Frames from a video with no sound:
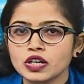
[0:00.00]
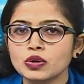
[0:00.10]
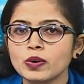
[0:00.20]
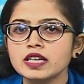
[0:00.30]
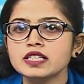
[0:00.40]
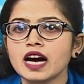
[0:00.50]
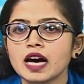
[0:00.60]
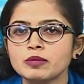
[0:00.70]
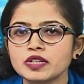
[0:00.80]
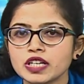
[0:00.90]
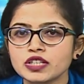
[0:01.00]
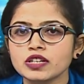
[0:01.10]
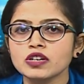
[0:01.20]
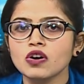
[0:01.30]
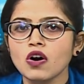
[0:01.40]
towards
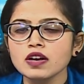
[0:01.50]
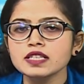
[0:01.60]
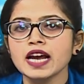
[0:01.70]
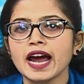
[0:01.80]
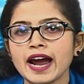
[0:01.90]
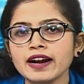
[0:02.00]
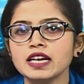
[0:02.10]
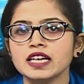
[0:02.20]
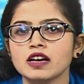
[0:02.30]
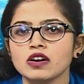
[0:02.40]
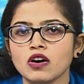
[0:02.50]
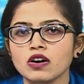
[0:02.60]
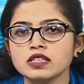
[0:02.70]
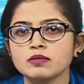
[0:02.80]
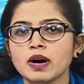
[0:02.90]
arbitration cost and legal
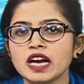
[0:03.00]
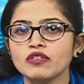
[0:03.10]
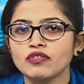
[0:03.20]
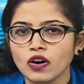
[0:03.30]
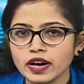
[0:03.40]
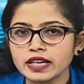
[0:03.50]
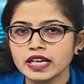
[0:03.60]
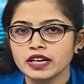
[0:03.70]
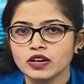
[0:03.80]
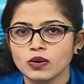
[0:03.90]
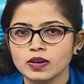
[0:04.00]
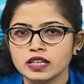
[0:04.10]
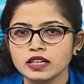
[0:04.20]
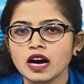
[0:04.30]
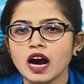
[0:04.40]
cost by a foreign decree
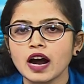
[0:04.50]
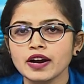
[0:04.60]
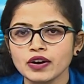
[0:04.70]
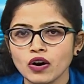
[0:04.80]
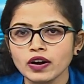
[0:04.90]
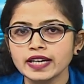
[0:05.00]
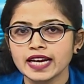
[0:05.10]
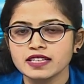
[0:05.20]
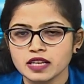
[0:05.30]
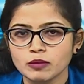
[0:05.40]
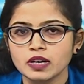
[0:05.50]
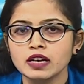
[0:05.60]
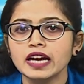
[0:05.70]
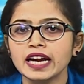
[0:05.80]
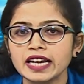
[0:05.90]
holder are not
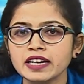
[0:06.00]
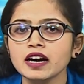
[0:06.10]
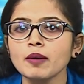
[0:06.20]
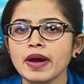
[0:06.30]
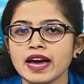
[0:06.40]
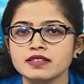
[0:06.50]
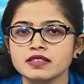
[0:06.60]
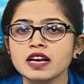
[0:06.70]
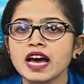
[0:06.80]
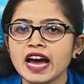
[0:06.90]
taxable income as